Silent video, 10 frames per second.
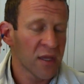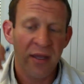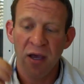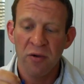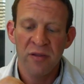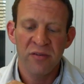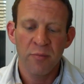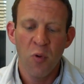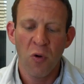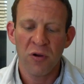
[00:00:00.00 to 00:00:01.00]
Now, it's
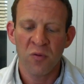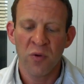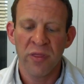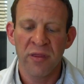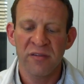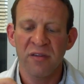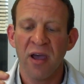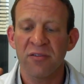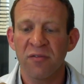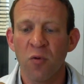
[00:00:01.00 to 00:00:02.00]
important with this
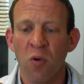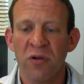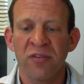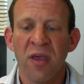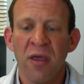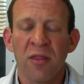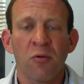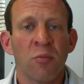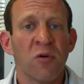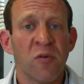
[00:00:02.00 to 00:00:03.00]
size, of course, the
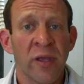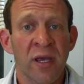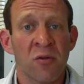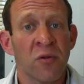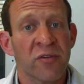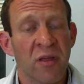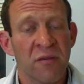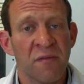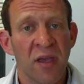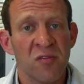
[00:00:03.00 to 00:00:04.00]
removal handle is on
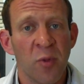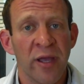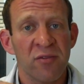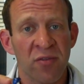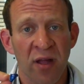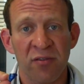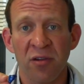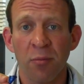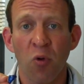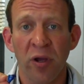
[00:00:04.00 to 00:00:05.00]
the faceplate, so that's
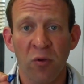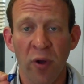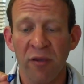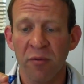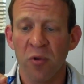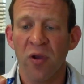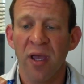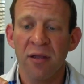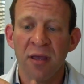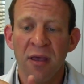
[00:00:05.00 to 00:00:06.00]
going to point away from your
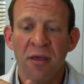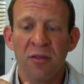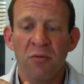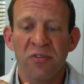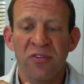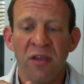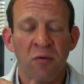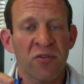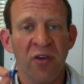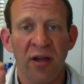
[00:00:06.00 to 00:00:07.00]
head. The
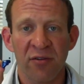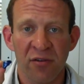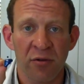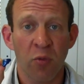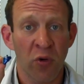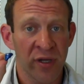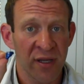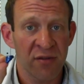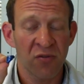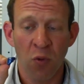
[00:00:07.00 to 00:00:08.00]
receiver side is going to point
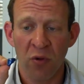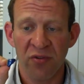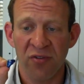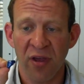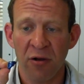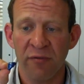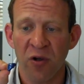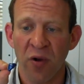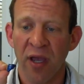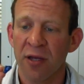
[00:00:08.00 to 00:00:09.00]
in towards the center of
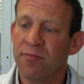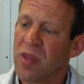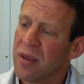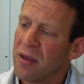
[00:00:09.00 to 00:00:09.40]
your head.